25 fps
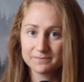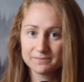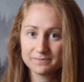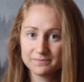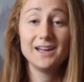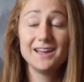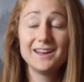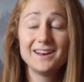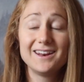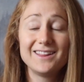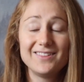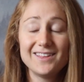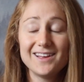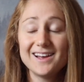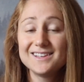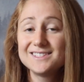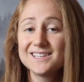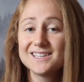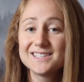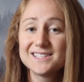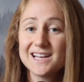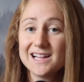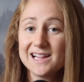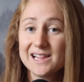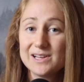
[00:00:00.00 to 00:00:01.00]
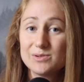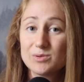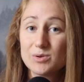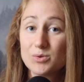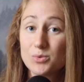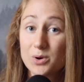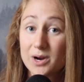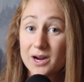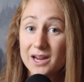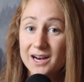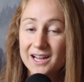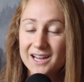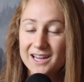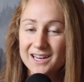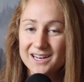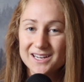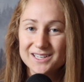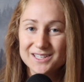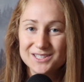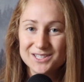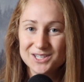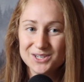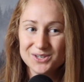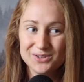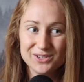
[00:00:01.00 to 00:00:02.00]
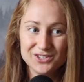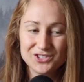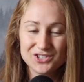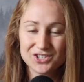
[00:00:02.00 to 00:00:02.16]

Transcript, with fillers: And that's exactly what we're going to get into in